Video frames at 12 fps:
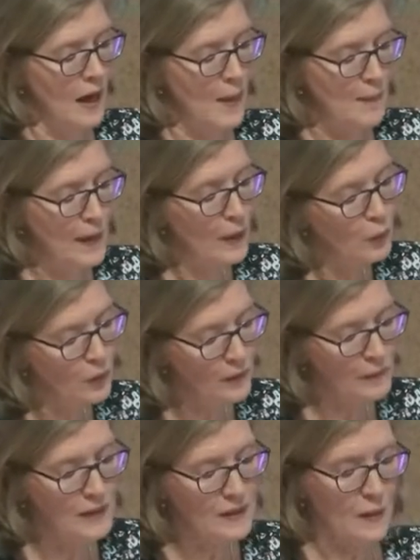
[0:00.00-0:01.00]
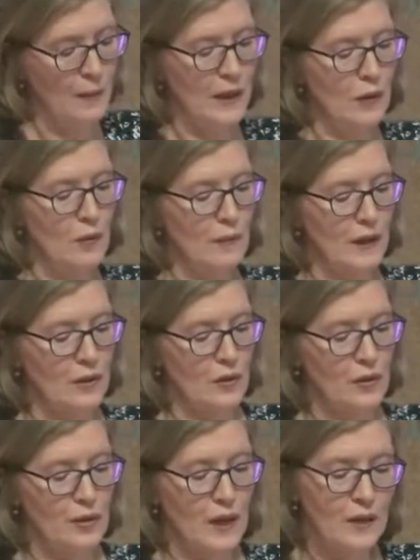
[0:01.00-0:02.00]
I met with my seminary
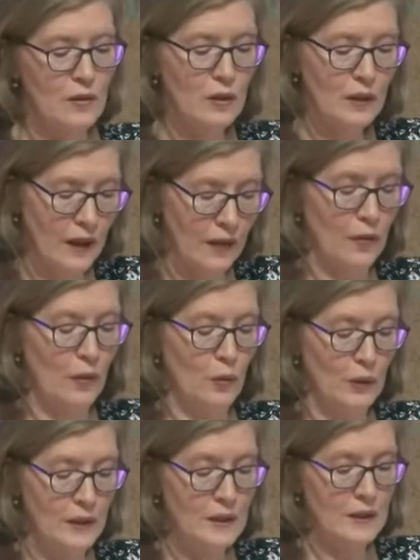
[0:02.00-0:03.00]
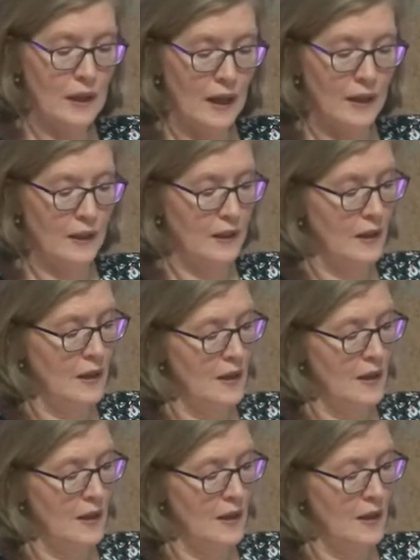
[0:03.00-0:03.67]
mentors, and together we decided